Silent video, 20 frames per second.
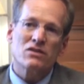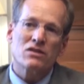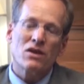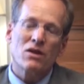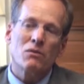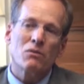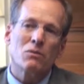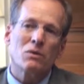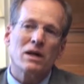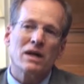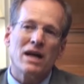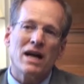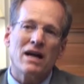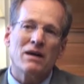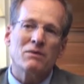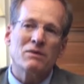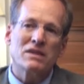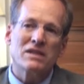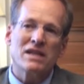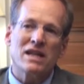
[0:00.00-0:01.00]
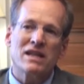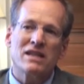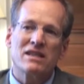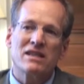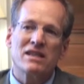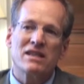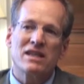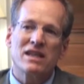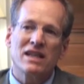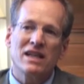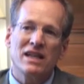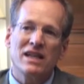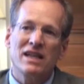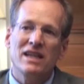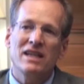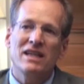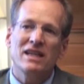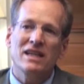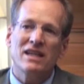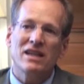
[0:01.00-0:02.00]
So what I would say to the
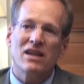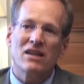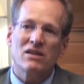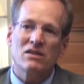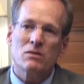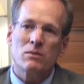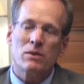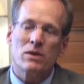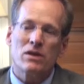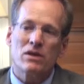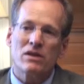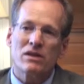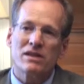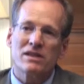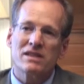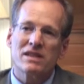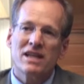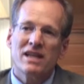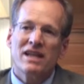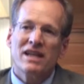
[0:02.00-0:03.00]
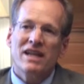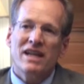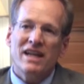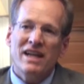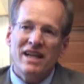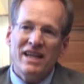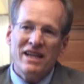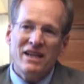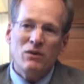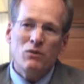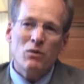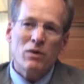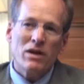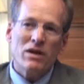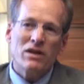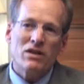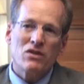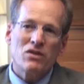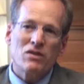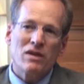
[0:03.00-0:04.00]
Indian entrepreneur is
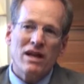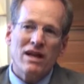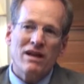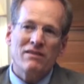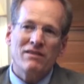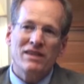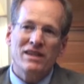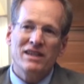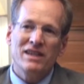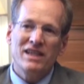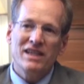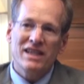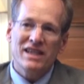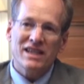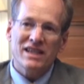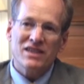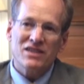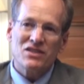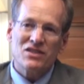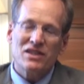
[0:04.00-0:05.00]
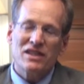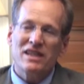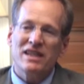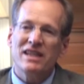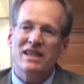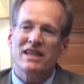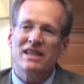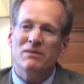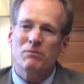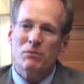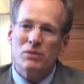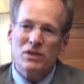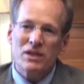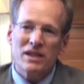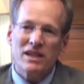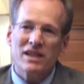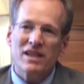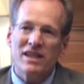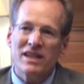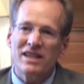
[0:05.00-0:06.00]
anywhere that you have a niche, and
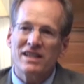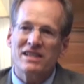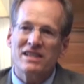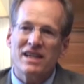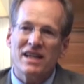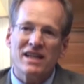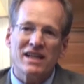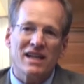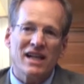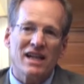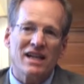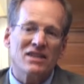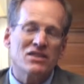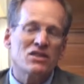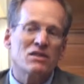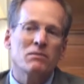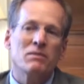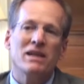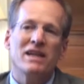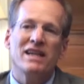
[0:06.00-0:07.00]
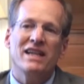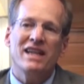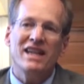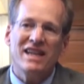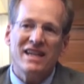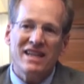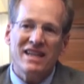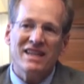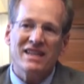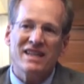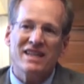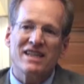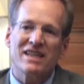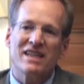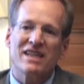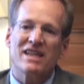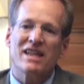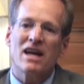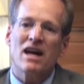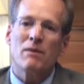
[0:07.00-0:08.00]
particularly in technology, but anything
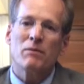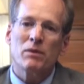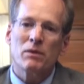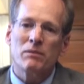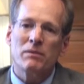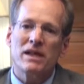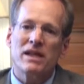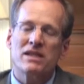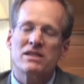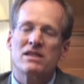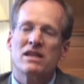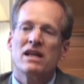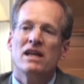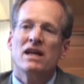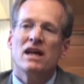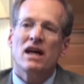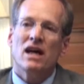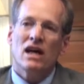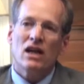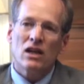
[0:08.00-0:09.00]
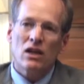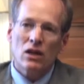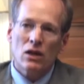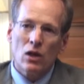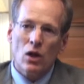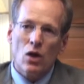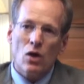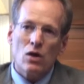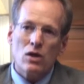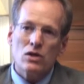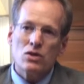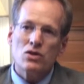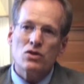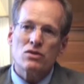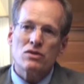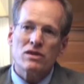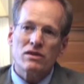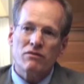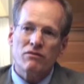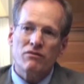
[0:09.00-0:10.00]
that complements a
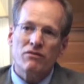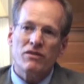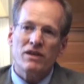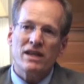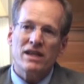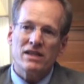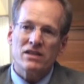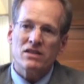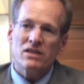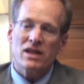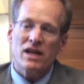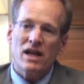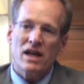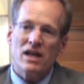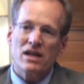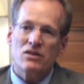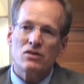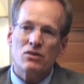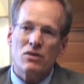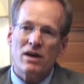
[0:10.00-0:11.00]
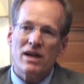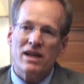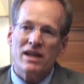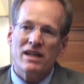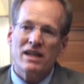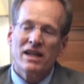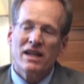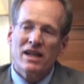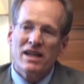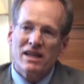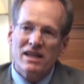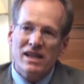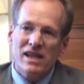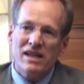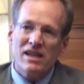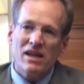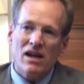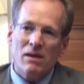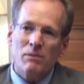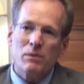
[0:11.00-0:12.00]
larger defense contract,
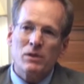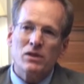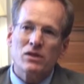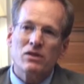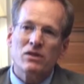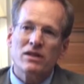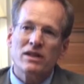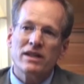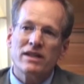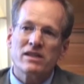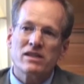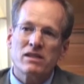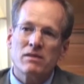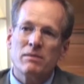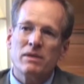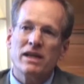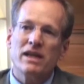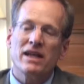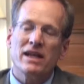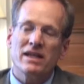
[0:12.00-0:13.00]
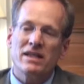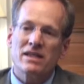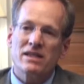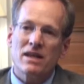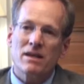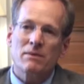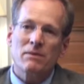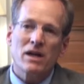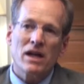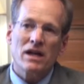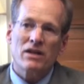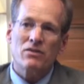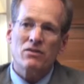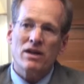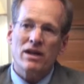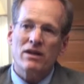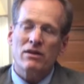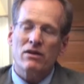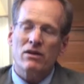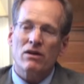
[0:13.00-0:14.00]
then the opportunities to be a
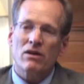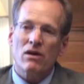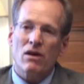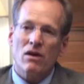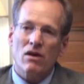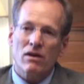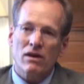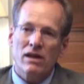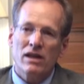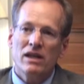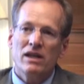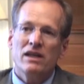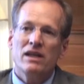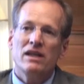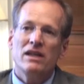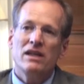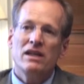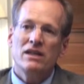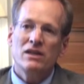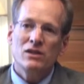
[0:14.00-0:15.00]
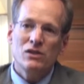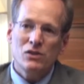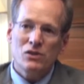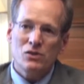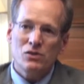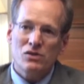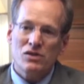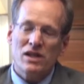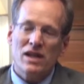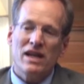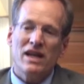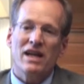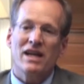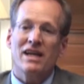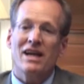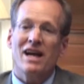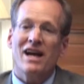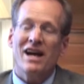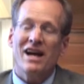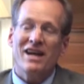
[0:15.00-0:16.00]
subcontractor are huge.
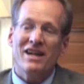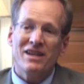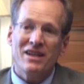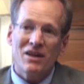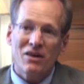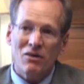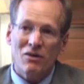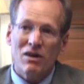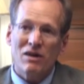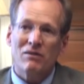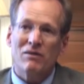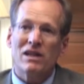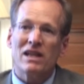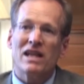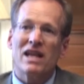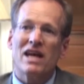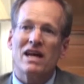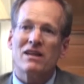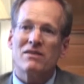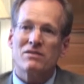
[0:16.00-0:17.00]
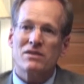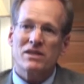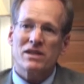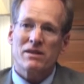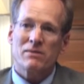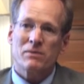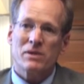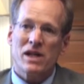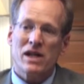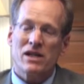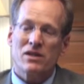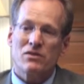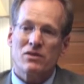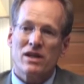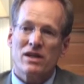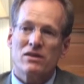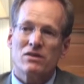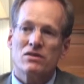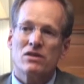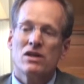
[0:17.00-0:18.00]
And I know of a lot of
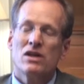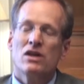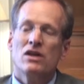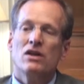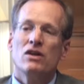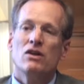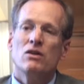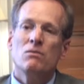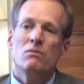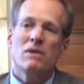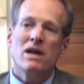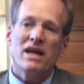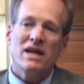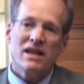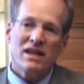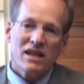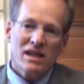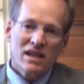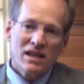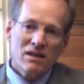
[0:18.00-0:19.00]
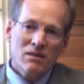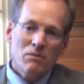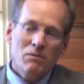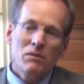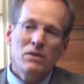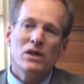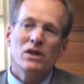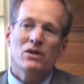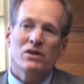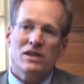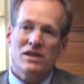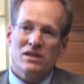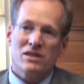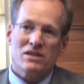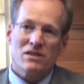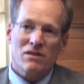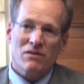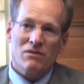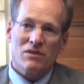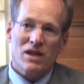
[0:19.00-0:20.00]
subcontractors who make
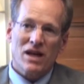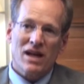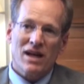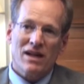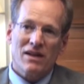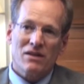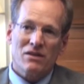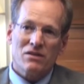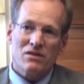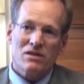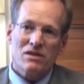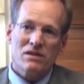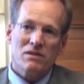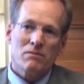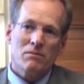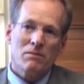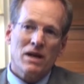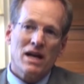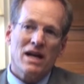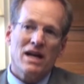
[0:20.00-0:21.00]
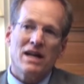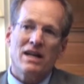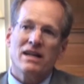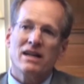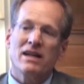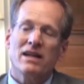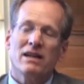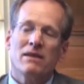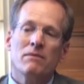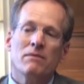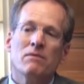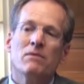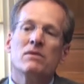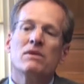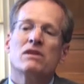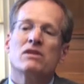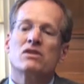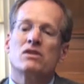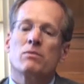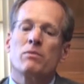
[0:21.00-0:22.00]
millions of dollars by
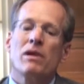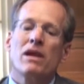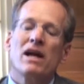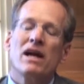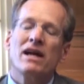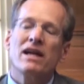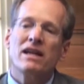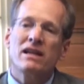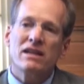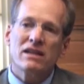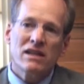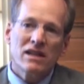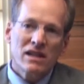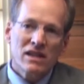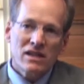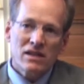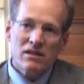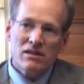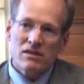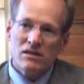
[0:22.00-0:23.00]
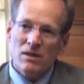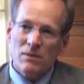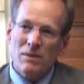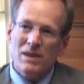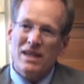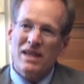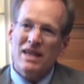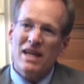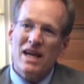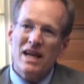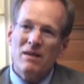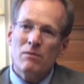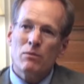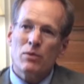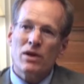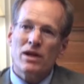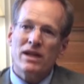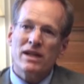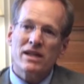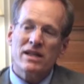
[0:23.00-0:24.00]
supplying some of the name
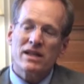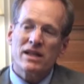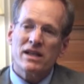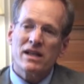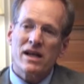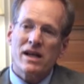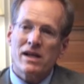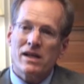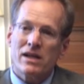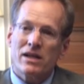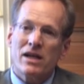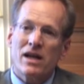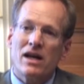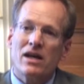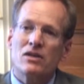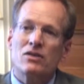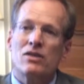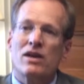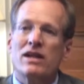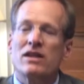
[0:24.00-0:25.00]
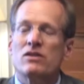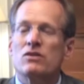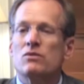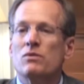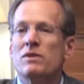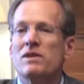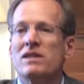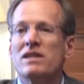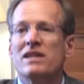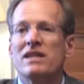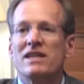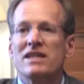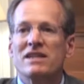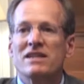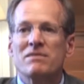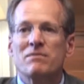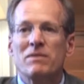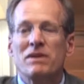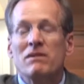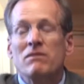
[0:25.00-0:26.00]
brand contractors with
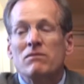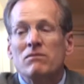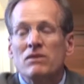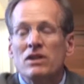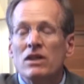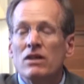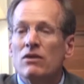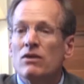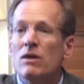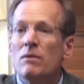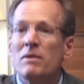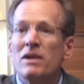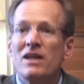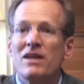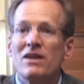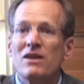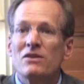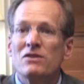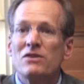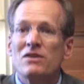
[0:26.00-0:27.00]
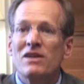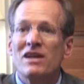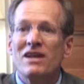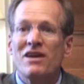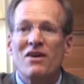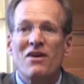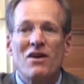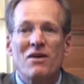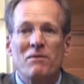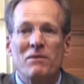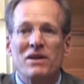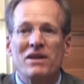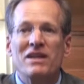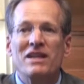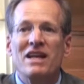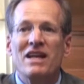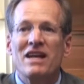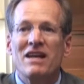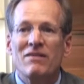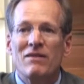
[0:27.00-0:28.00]
things, but nobody knows who they are, but
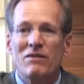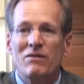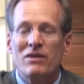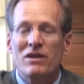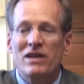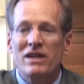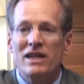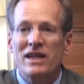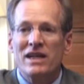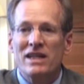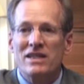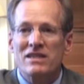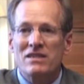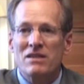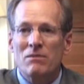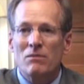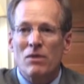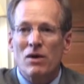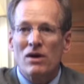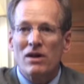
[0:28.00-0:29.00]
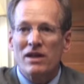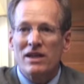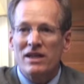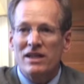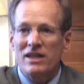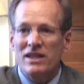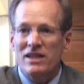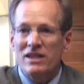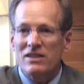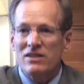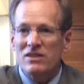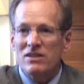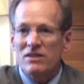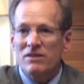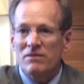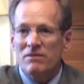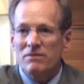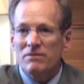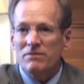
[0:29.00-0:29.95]
they have a very handsome market niche.